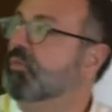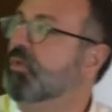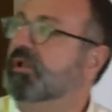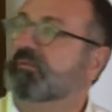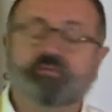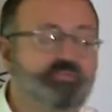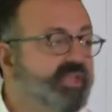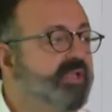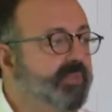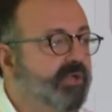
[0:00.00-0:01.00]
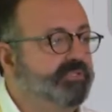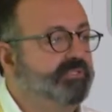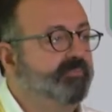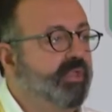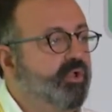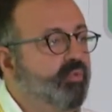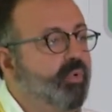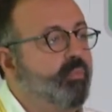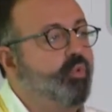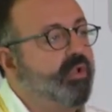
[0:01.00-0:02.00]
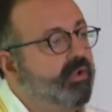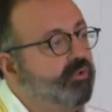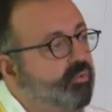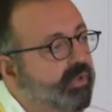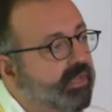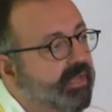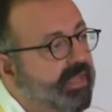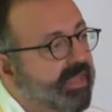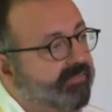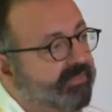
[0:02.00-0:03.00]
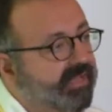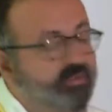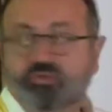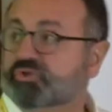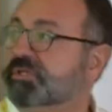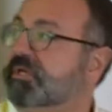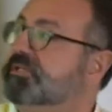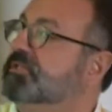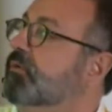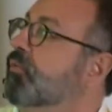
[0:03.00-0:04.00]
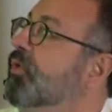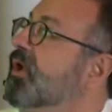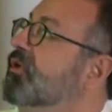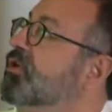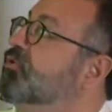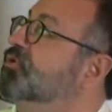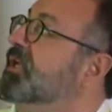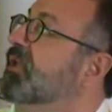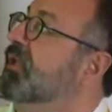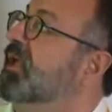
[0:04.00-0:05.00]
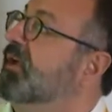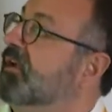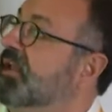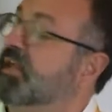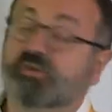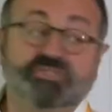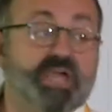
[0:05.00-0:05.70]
Well, think about it. When we are doing diagnostics, we are using clinical